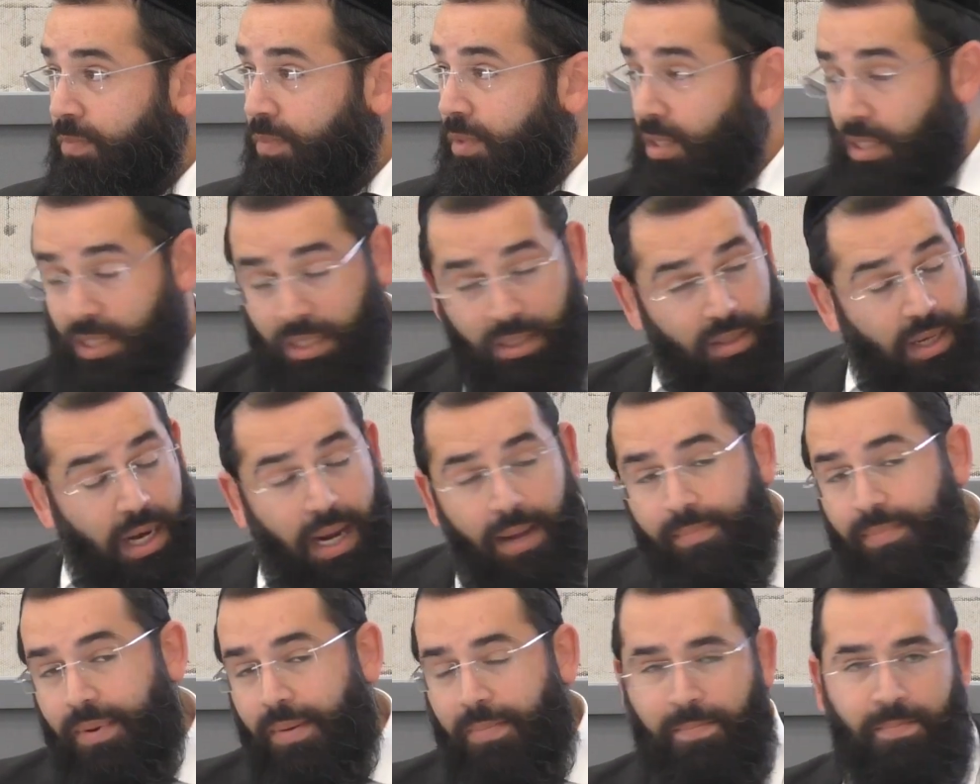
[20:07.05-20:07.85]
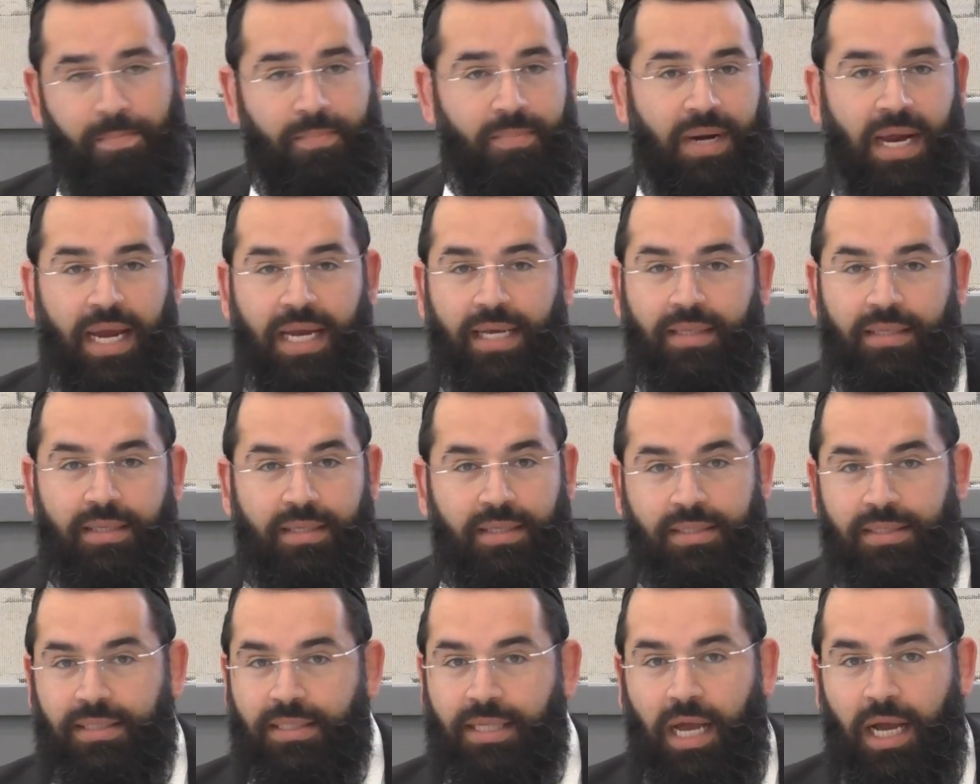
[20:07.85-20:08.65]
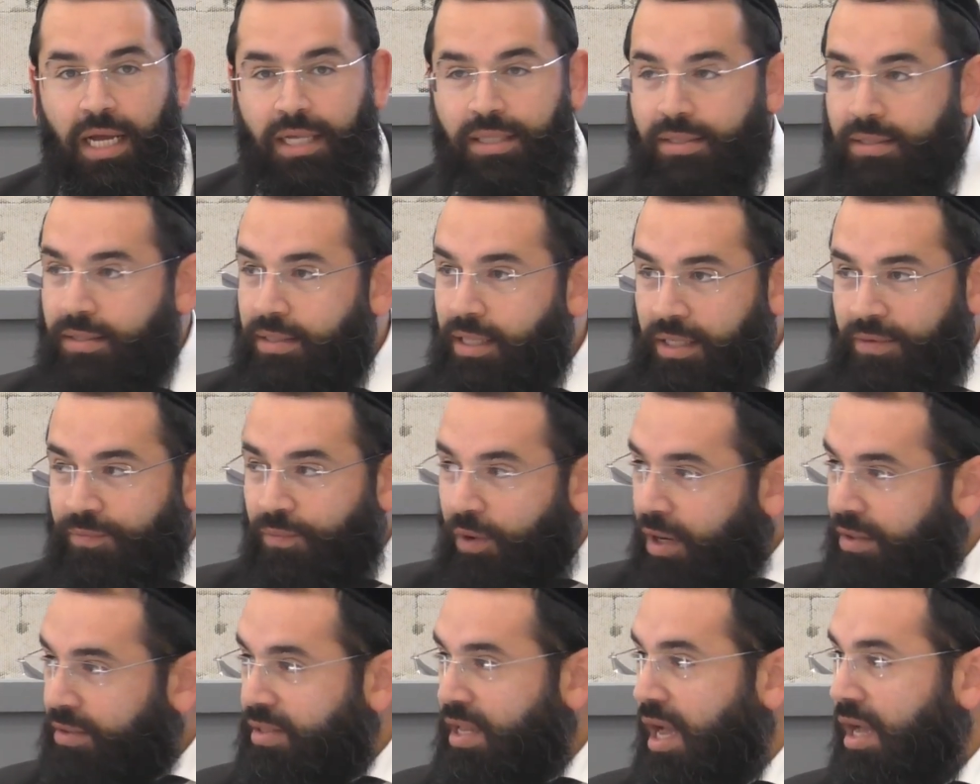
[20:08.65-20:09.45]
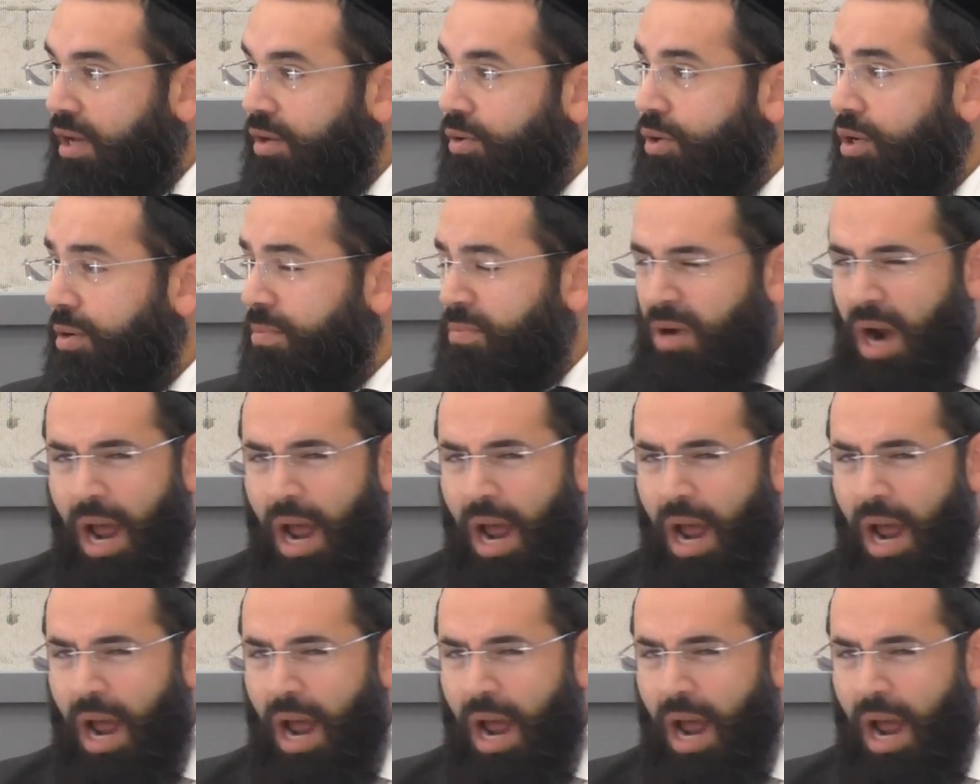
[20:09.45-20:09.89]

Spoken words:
This is the Rambam, right? It's not like one of the Acharim.